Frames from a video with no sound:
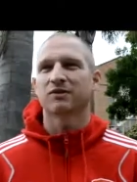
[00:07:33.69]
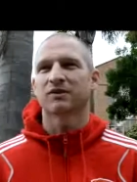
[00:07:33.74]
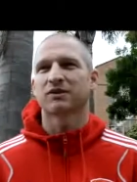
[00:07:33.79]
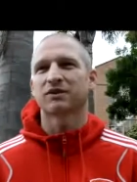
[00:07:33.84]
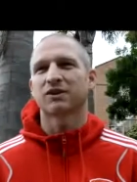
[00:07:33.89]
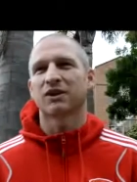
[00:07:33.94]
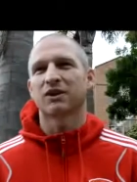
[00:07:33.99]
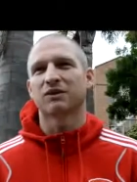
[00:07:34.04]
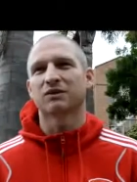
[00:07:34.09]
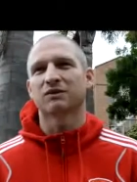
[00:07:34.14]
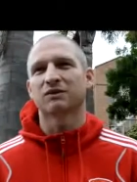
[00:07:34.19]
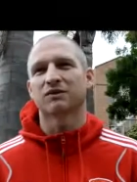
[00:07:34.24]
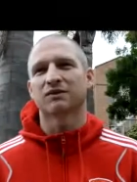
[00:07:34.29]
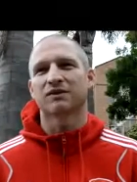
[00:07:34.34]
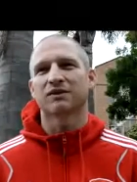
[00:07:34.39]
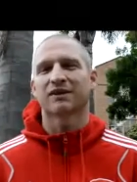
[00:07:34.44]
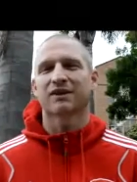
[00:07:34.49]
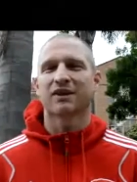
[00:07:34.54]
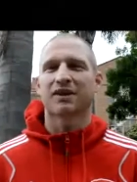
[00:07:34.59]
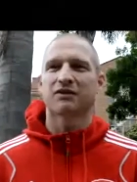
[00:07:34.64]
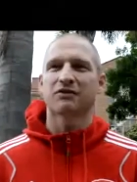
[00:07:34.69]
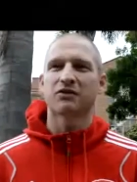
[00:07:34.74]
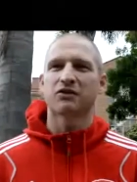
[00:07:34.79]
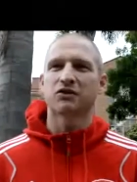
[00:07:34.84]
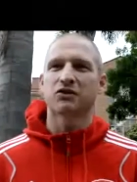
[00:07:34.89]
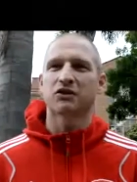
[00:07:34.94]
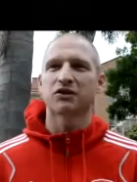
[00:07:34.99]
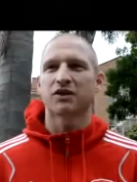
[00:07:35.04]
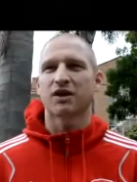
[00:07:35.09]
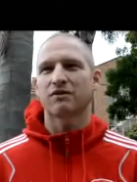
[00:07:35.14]
Um, so if you
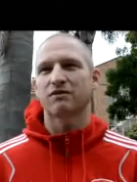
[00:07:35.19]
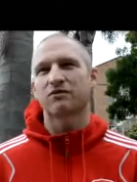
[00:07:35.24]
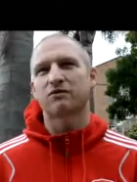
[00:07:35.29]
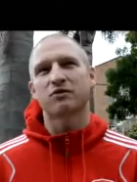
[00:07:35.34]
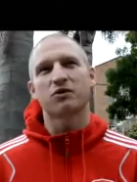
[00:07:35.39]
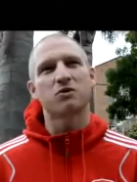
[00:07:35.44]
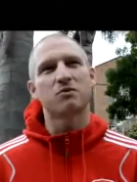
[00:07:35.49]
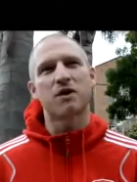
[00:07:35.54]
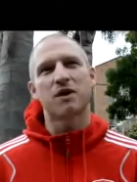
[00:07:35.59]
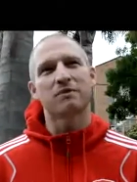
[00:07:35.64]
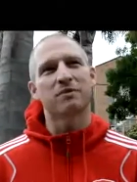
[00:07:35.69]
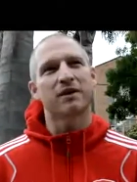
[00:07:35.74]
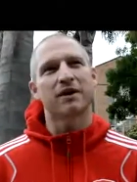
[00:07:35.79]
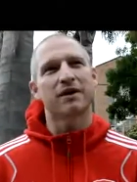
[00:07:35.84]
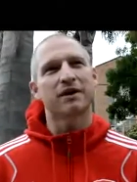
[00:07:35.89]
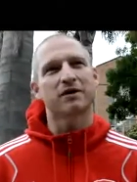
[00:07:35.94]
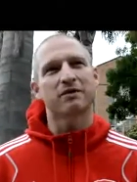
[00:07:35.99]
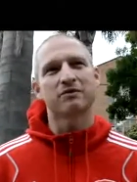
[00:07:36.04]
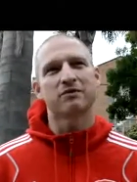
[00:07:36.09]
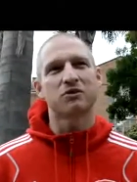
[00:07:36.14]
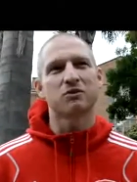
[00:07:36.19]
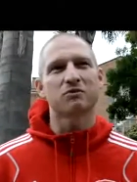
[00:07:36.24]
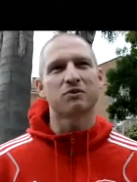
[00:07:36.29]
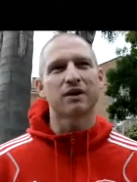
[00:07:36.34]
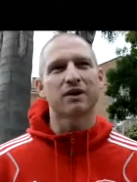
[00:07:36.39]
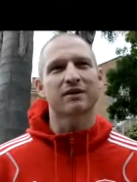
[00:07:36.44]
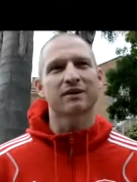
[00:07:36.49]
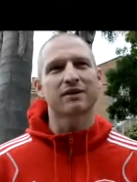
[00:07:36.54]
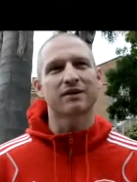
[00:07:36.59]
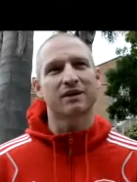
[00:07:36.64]
just have a fullback playing
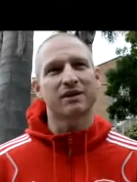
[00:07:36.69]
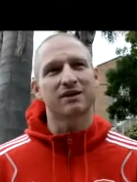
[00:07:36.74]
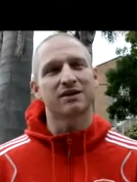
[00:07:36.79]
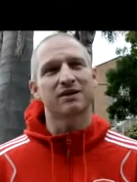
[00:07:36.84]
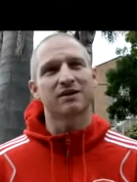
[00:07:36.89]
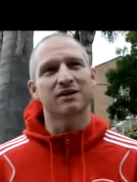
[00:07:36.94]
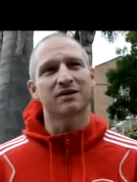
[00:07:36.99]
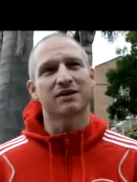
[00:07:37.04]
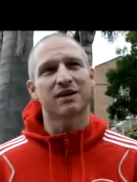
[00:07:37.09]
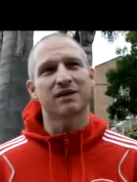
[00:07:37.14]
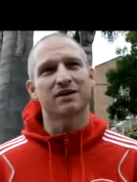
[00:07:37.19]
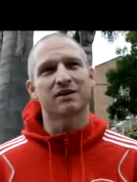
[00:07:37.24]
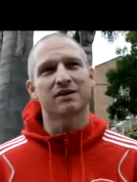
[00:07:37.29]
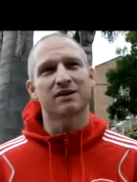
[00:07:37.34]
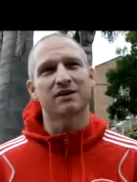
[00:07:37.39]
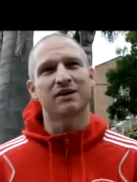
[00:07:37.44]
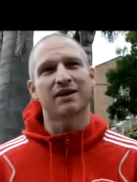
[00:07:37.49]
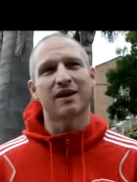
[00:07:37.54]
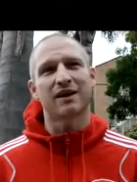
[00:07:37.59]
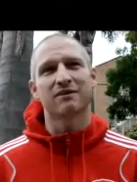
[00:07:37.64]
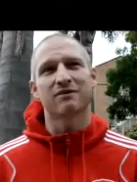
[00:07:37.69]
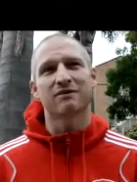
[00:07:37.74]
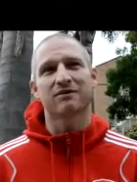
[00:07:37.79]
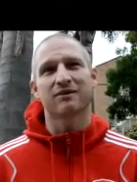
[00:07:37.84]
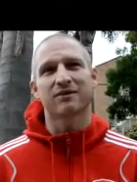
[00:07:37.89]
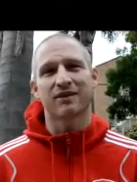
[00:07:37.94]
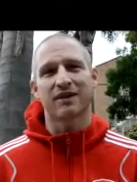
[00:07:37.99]
fullback, then they just tend to have,